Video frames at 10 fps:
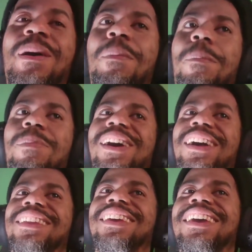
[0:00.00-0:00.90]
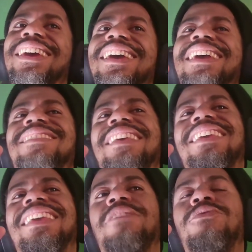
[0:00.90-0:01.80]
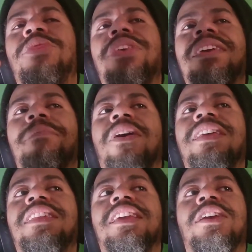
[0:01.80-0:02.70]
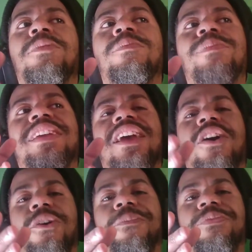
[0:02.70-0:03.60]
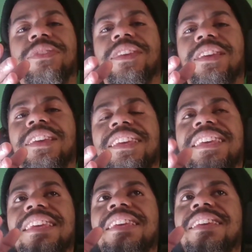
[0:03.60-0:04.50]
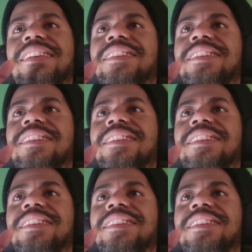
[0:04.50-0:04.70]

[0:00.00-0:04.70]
But it's like, if you think about it, like, Miguel, he